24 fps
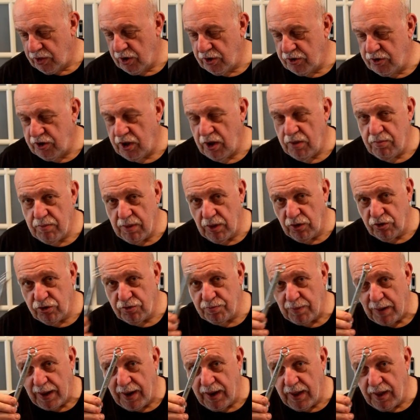13mm
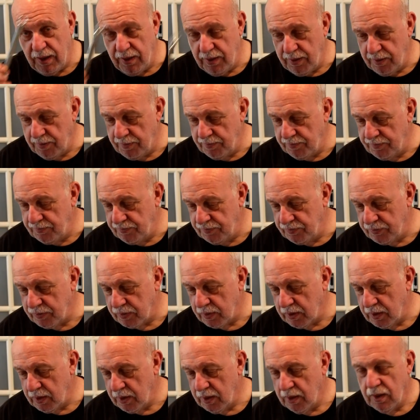spanner,
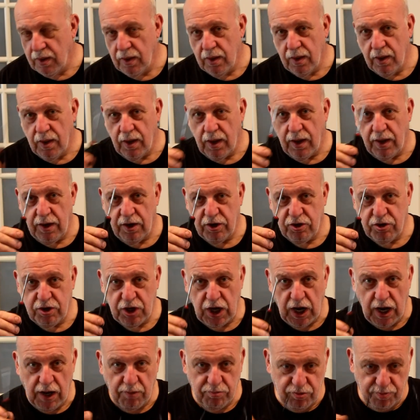and a
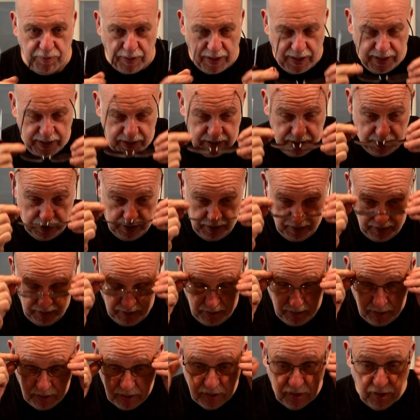sharp spike.
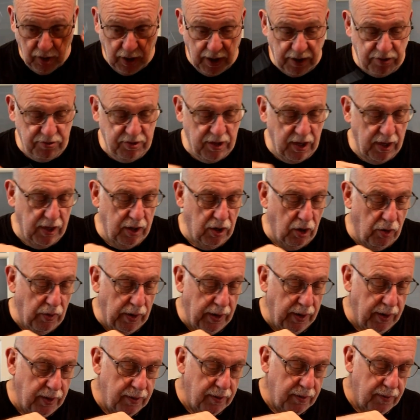So let's get going.
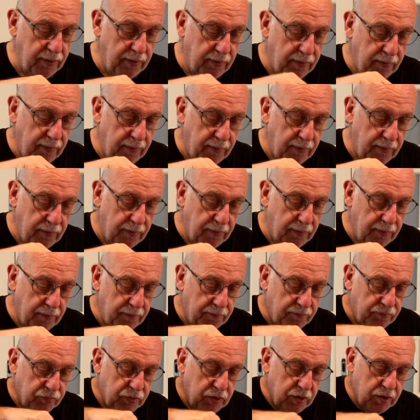
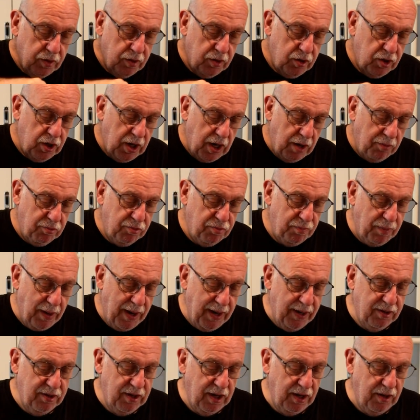Sharp
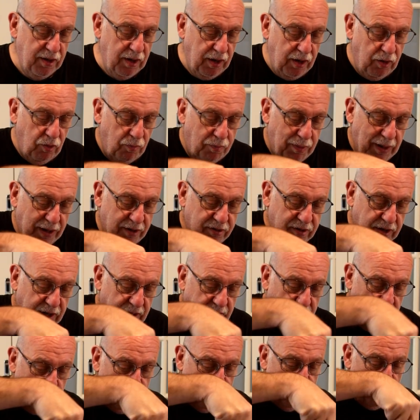spike, take the little plastic clips